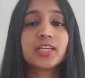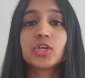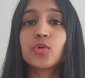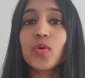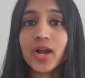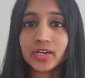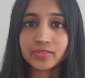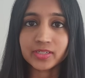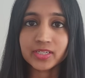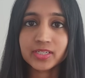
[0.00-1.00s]

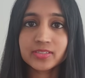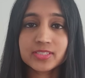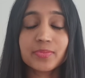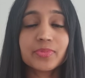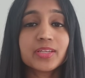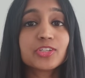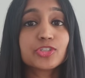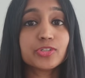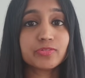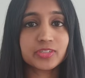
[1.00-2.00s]
inquiry, something
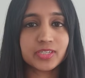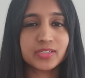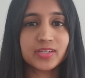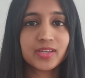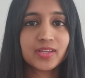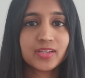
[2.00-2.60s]
shifted.